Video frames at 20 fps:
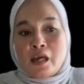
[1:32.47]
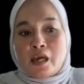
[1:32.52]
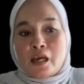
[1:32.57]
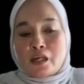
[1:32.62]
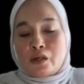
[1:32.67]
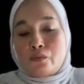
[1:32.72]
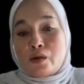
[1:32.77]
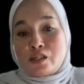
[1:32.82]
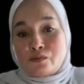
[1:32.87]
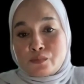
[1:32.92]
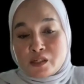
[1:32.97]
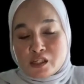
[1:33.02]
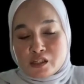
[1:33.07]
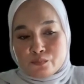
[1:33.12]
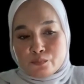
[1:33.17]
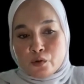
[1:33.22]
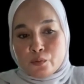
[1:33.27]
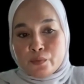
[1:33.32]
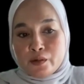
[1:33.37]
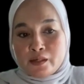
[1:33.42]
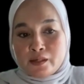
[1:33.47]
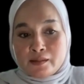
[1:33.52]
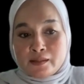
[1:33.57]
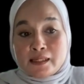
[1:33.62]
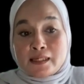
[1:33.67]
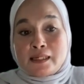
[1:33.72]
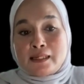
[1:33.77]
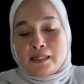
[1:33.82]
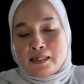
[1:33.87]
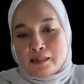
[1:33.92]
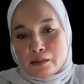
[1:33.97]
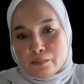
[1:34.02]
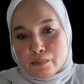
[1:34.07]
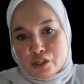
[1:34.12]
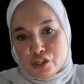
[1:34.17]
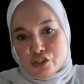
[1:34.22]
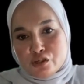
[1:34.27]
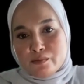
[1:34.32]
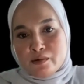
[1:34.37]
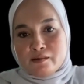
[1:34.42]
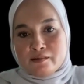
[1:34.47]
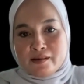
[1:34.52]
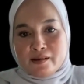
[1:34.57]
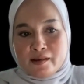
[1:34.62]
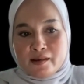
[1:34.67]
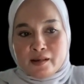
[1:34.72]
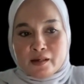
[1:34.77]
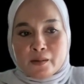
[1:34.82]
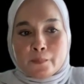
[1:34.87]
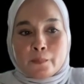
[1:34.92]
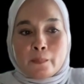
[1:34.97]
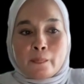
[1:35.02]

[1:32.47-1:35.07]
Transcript: and widespread popularity in the Malaysian market.